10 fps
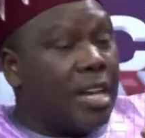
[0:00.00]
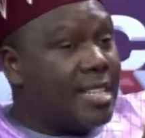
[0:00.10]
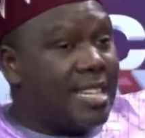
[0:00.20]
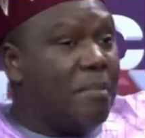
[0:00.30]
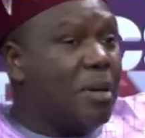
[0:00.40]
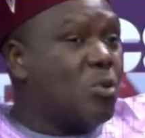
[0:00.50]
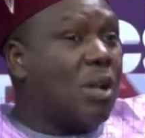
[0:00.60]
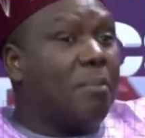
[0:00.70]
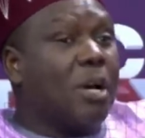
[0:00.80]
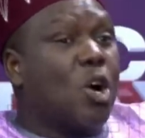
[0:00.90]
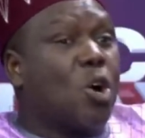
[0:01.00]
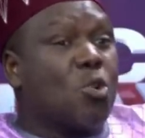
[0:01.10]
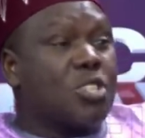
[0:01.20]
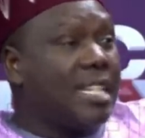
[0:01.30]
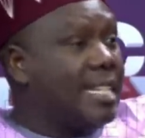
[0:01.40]
his image would have been
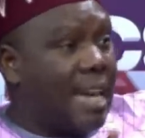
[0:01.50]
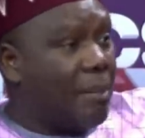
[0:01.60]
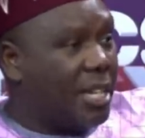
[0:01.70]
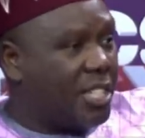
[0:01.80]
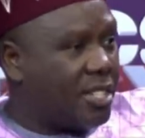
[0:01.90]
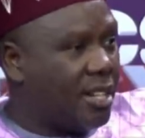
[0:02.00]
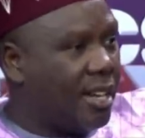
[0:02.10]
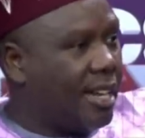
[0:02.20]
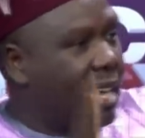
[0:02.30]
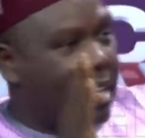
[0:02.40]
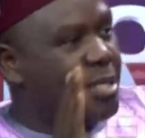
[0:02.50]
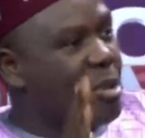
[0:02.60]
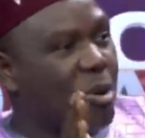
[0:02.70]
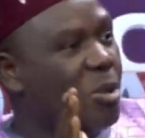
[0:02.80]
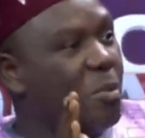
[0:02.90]
grossly damaged that he is
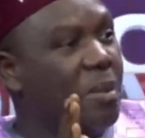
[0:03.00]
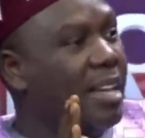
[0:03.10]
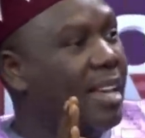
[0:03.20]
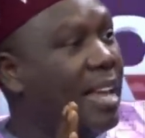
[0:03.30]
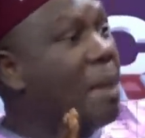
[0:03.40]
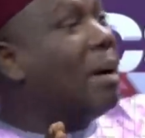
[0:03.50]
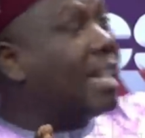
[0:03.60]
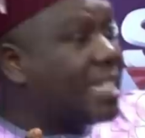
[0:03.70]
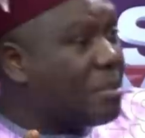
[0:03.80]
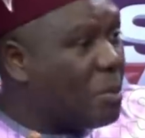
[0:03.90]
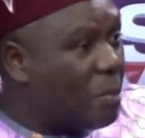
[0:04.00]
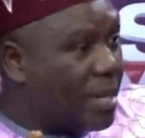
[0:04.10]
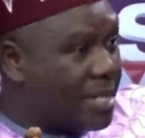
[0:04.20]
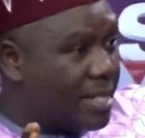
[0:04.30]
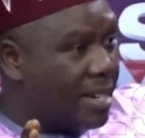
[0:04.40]
not going to be a marketable
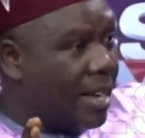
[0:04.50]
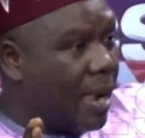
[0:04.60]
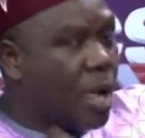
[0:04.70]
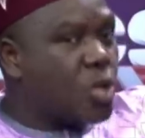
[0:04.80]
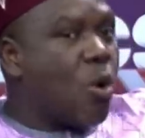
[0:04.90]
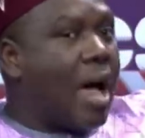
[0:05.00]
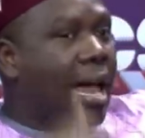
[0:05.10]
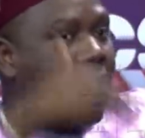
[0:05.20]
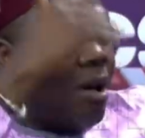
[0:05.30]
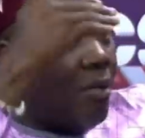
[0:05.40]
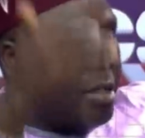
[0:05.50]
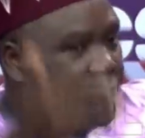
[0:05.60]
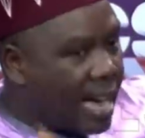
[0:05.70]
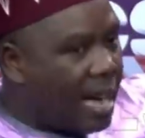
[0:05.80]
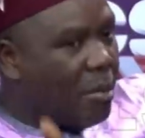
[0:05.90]
person. So around the
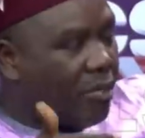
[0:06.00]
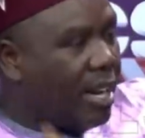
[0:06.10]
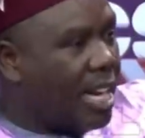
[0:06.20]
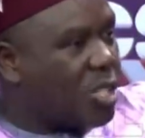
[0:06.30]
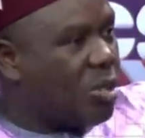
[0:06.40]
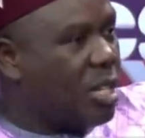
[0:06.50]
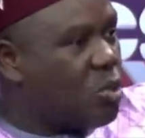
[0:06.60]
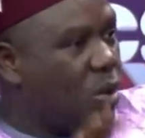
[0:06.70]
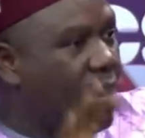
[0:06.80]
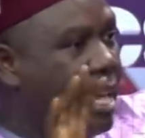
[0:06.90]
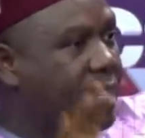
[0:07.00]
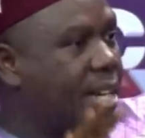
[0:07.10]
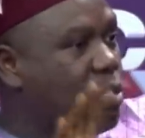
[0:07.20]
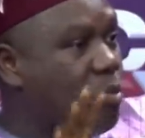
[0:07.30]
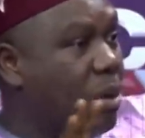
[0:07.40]
time of election is when
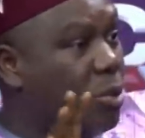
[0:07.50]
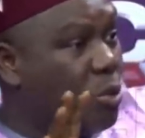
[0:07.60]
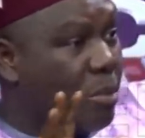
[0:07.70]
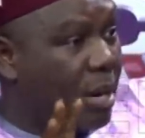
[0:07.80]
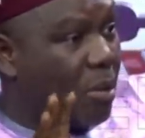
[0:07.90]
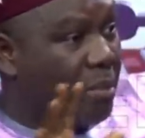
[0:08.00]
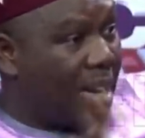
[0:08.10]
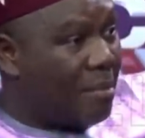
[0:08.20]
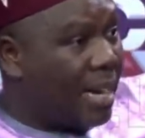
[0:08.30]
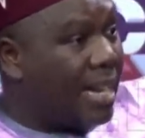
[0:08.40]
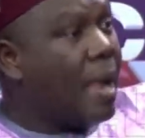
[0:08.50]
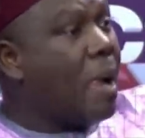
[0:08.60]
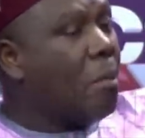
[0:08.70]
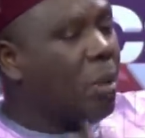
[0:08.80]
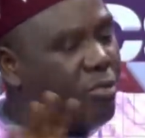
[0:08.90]
Nigerians will be able to make up their mind.
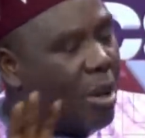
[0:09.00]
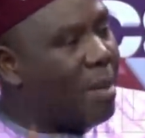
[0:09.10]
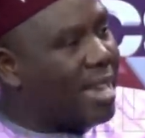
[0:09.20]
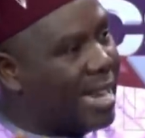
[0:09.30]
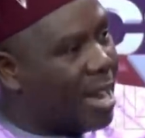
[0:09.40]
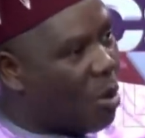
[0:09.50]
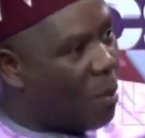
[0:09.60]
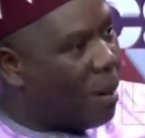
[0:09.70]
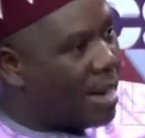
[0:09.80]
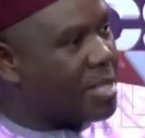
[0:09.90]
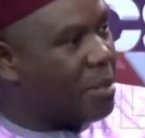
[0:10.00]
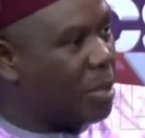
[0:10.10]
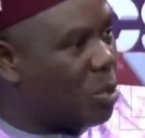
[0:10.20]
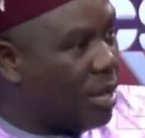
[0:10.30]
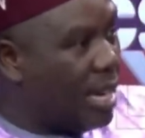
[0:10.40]
But if you are making a comparison
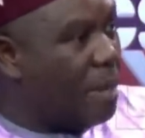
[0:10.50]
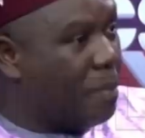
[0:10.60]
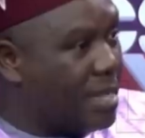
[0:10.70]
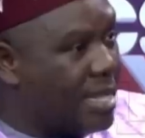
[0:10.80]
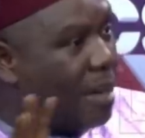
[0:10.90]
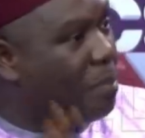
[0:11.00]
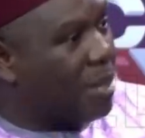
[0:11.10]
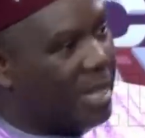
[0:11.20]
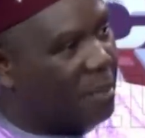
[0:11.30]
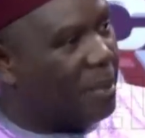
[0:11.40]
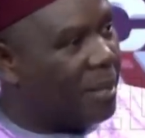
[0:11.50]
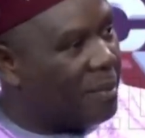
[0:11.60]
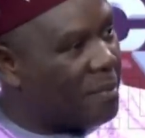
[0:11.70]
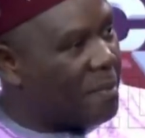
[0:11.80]
between APC and PDP,